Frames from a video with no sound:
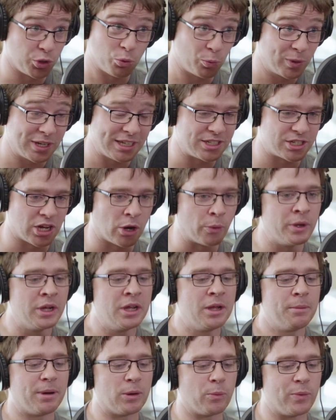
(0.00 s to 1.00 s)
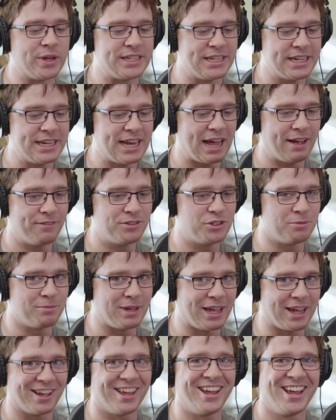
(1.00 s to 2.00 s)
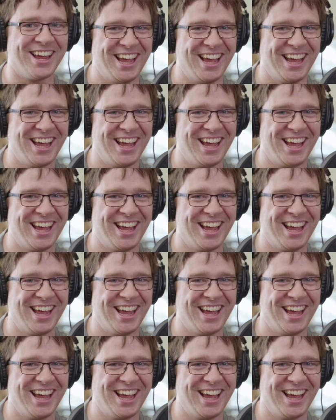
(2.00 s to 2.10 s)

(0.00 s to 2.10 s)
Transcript: You really don't. But we did have to make